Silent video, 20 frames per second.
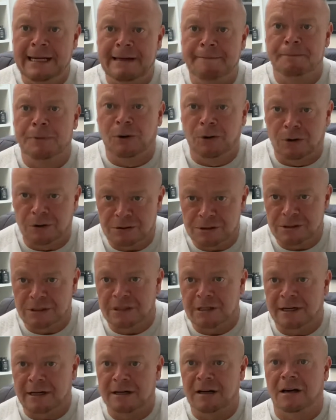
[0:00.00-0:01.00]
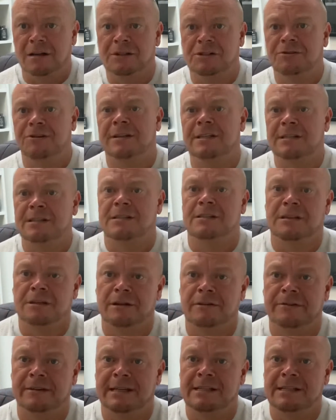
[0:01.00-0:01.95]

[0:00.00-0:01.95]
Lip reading: important, and I can't stress this enough,